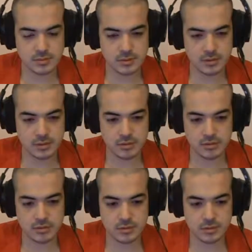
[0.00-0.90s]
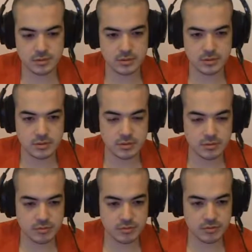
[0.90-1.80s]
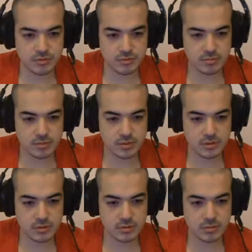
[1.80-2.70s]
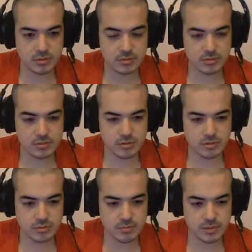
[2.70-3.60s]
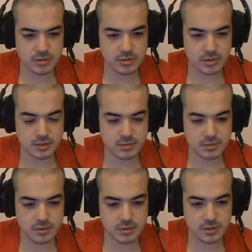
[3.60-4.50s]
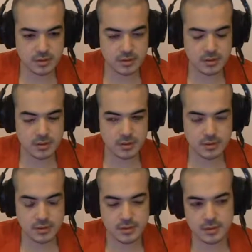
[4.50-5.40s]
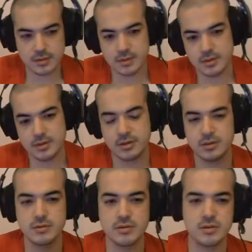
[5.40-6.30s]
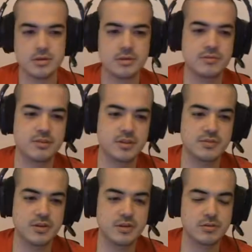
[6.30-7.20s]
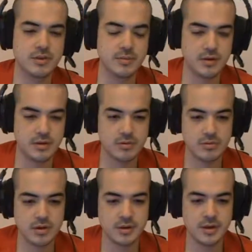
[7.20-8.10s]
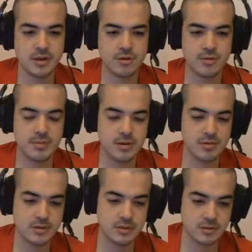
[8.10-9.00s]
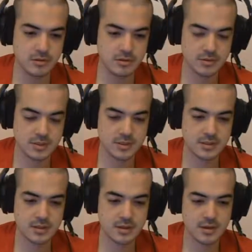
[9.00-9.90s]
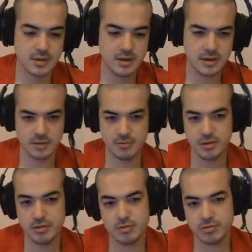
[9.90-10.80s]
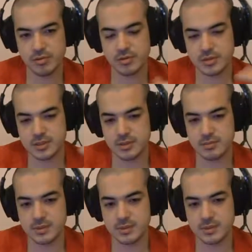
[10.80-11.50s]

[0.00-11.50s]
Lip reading: yeah, this is kind of like review, but I want to show you a better example. Like, all right, so these first videos I made, I actually made these notes and I went through the sims